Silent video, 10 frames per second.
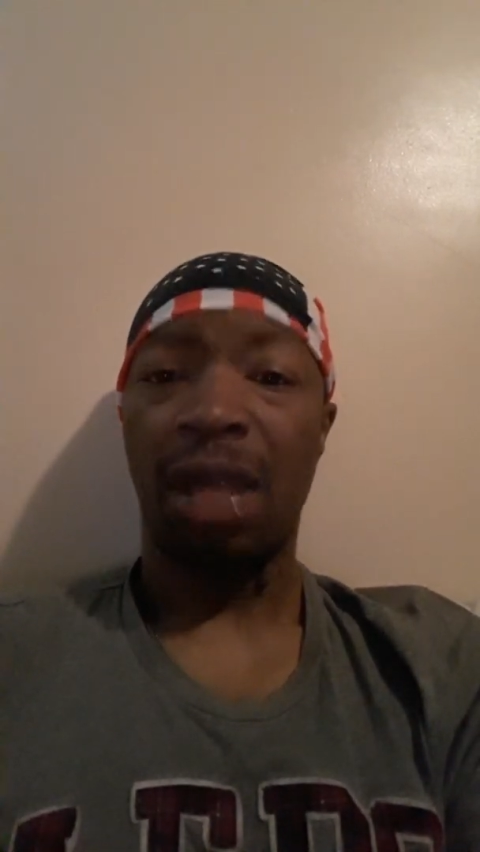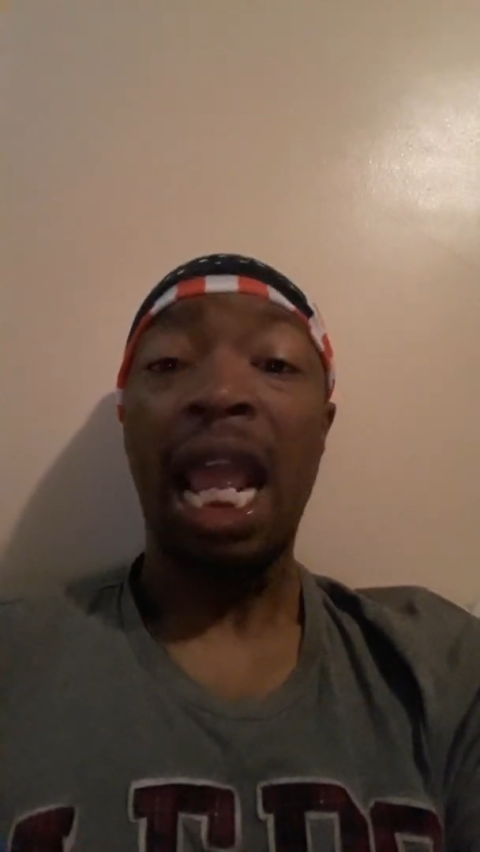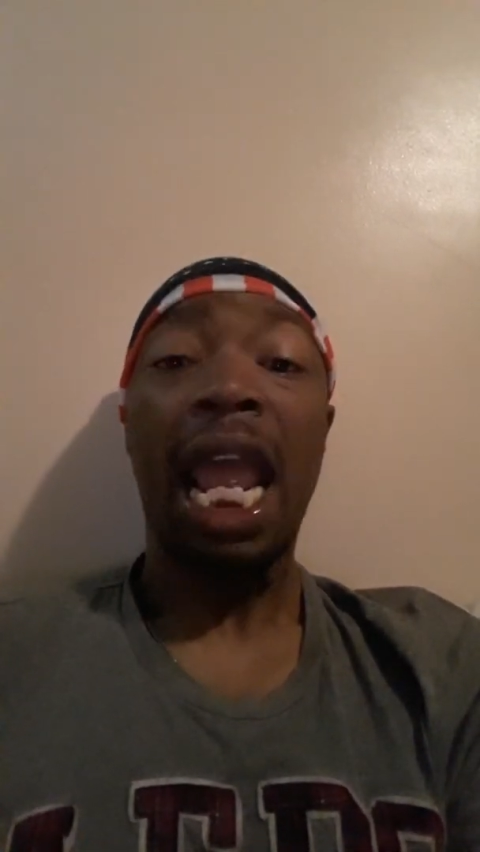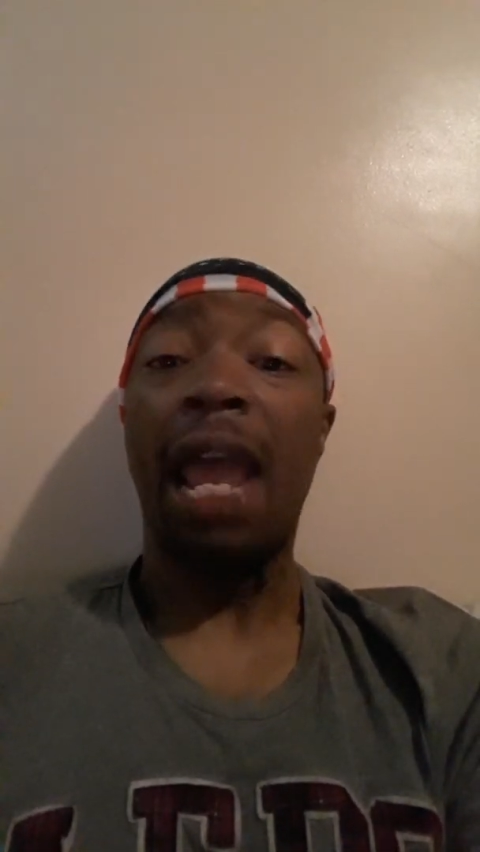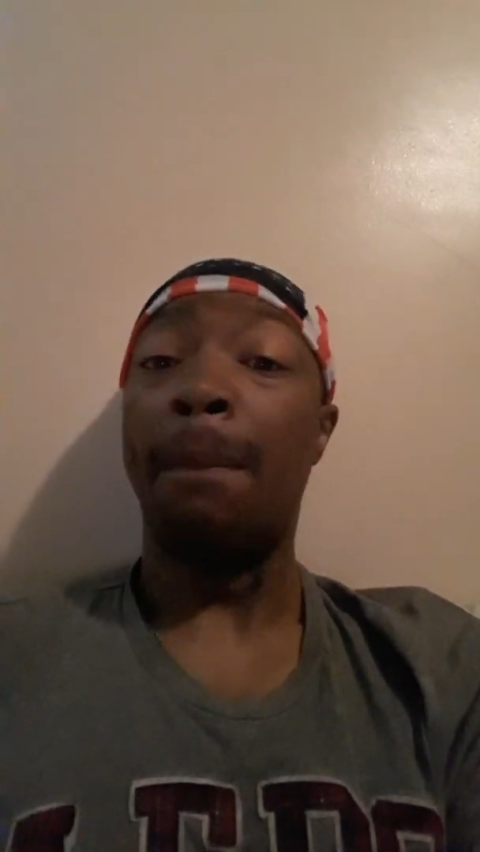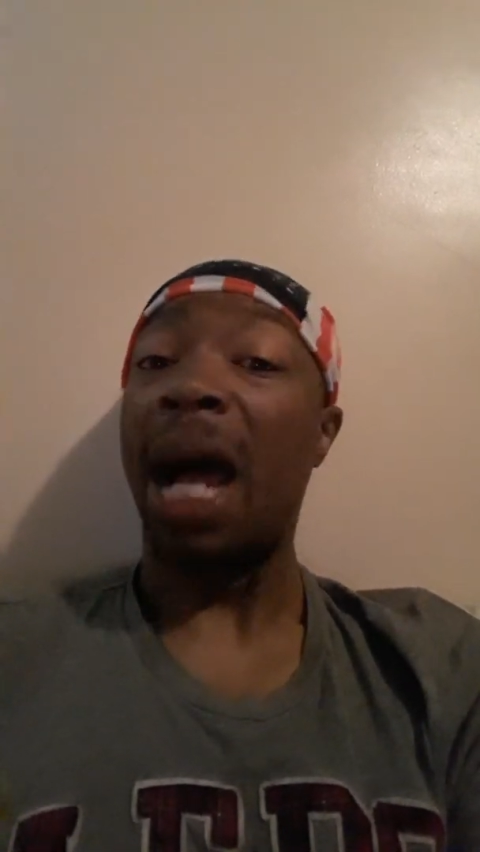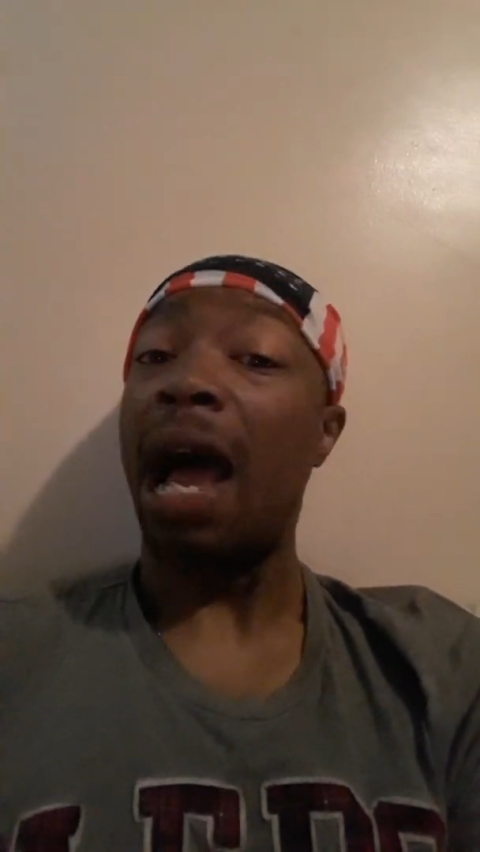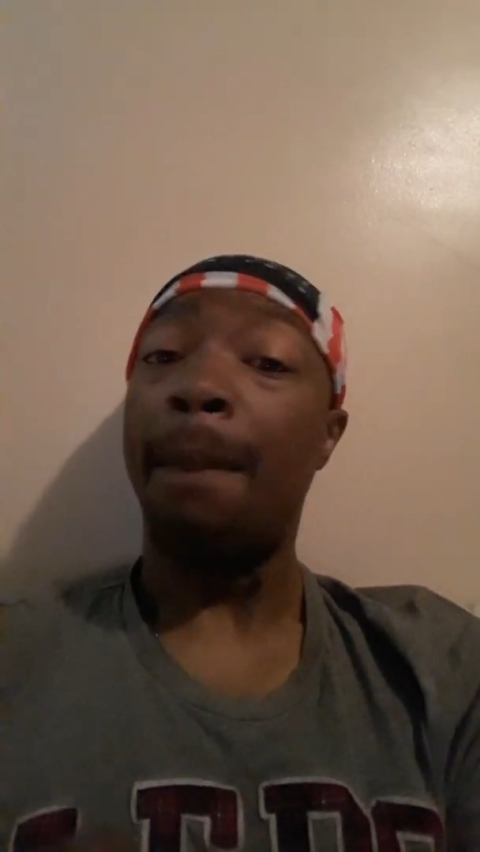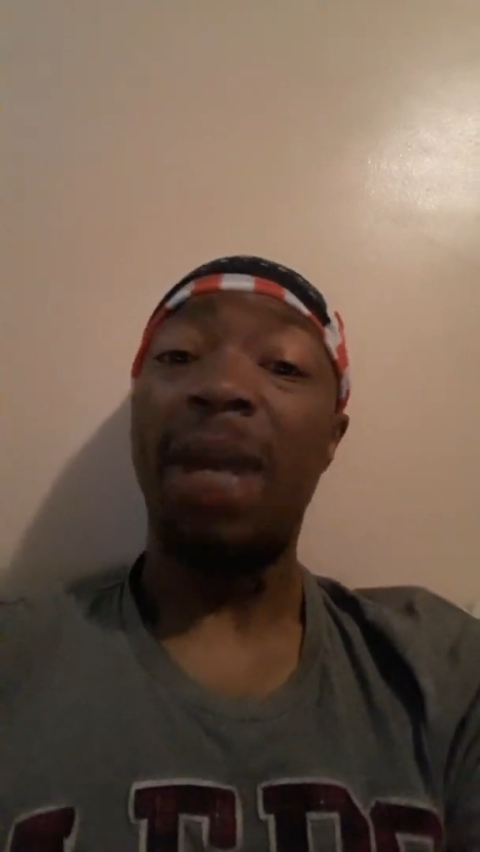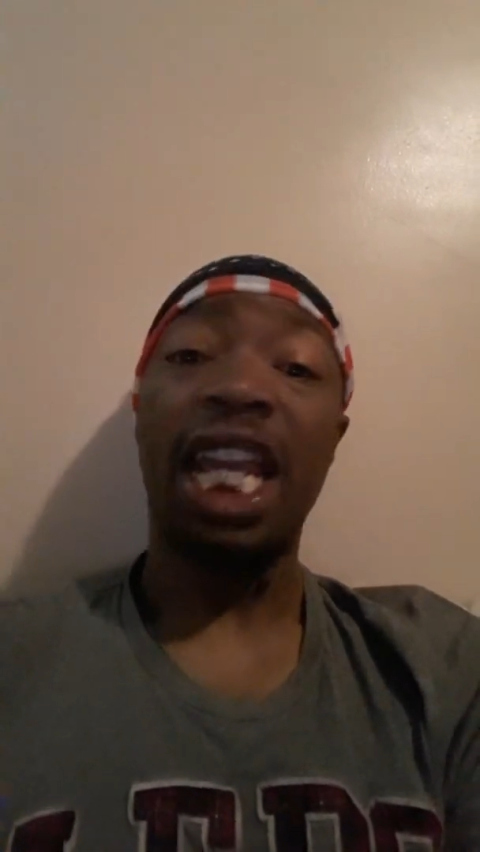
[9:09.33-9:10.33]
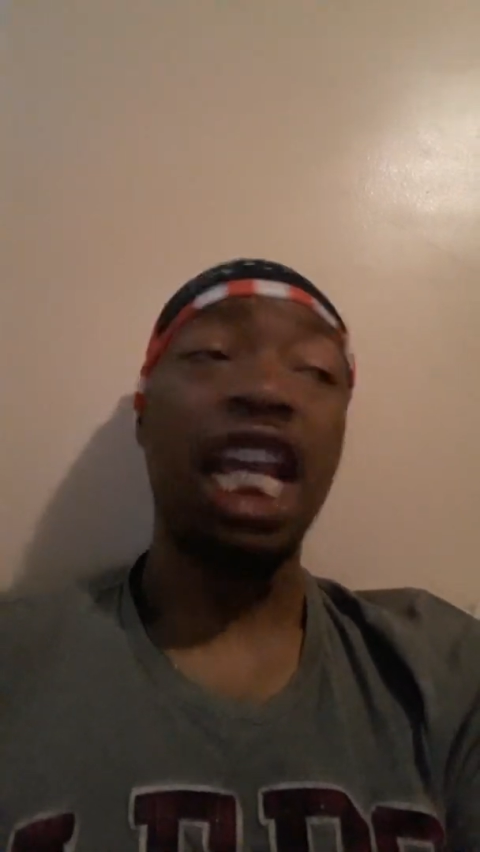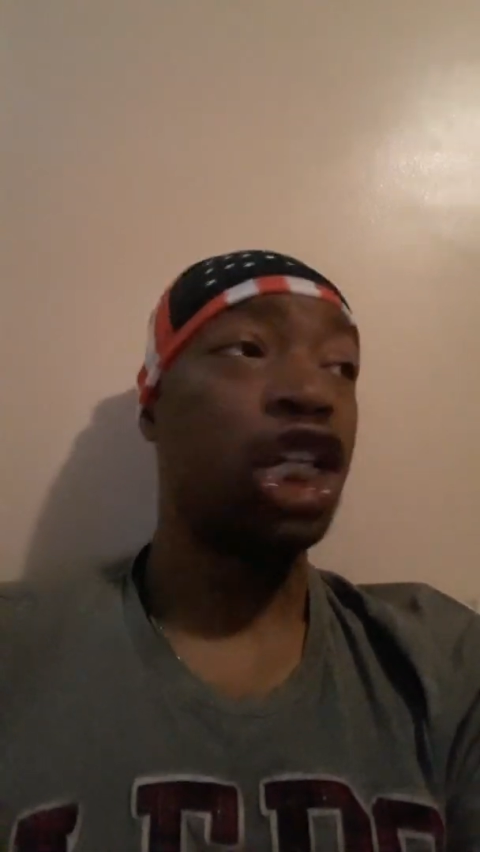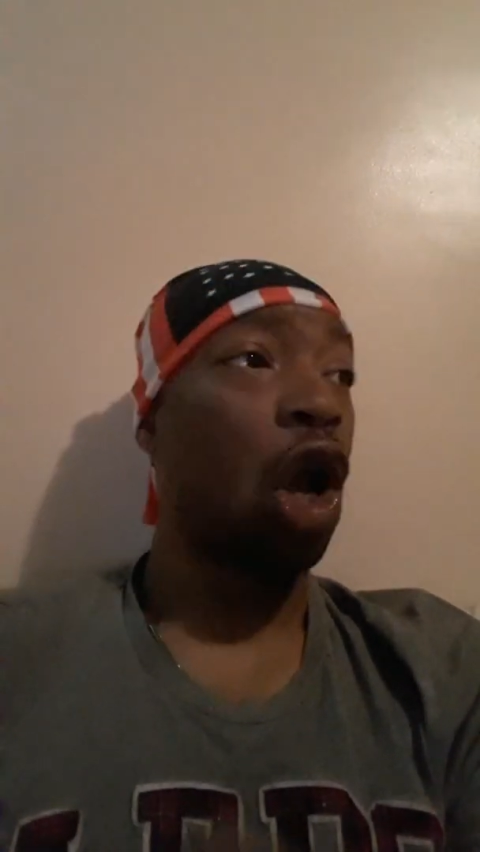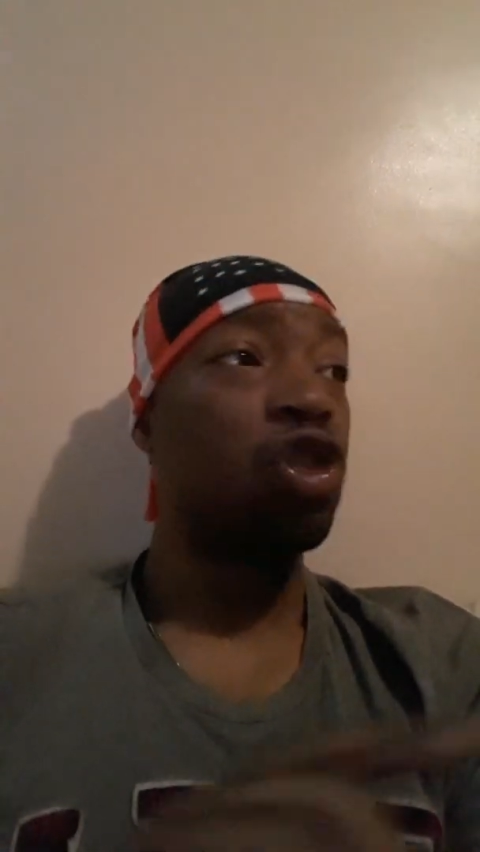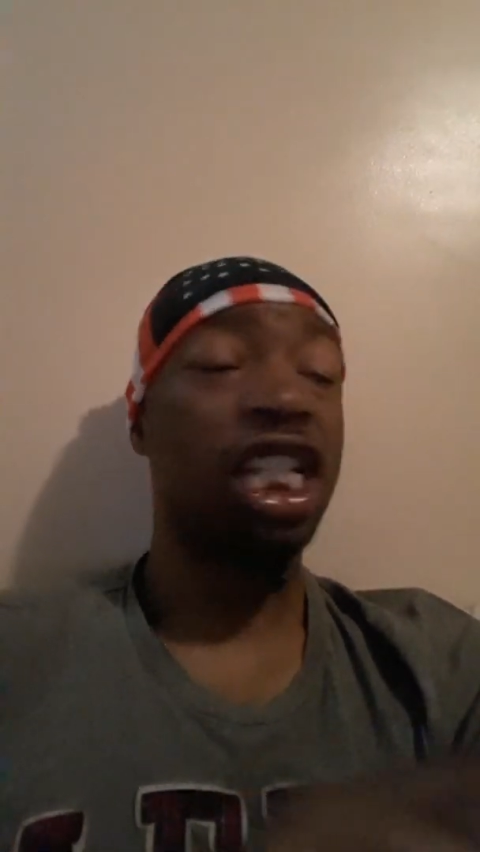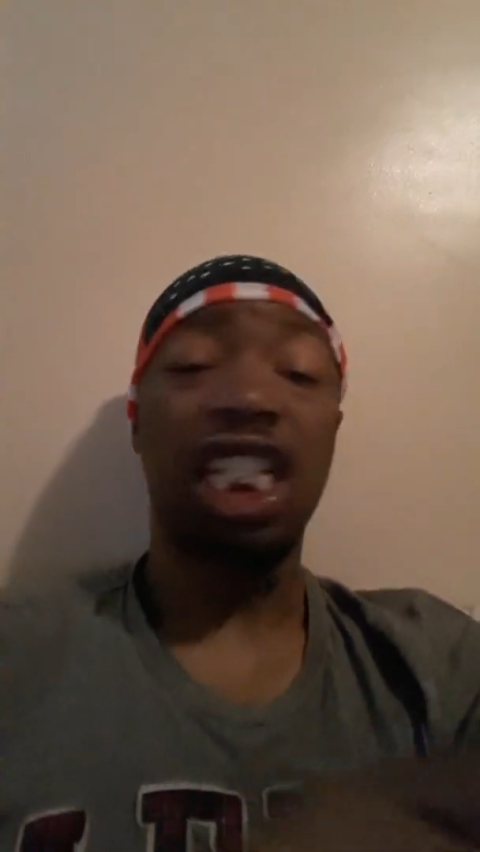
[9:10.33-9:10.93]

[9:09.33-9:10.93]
In my opinion, y'all just as